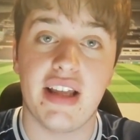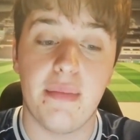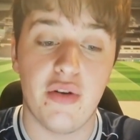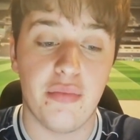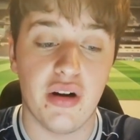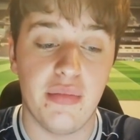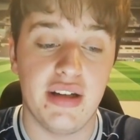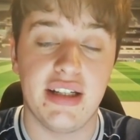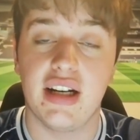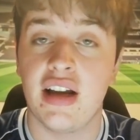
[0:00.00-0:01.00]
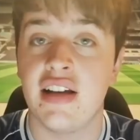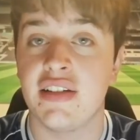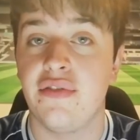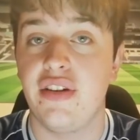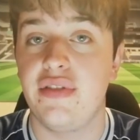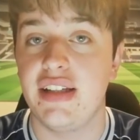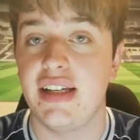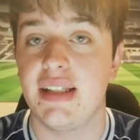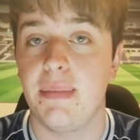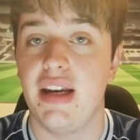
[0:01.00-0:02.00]
that move permanent, it'll cost
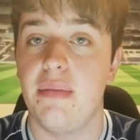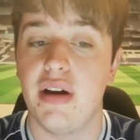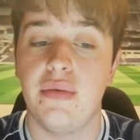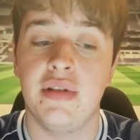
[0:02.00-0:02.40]
£56 million.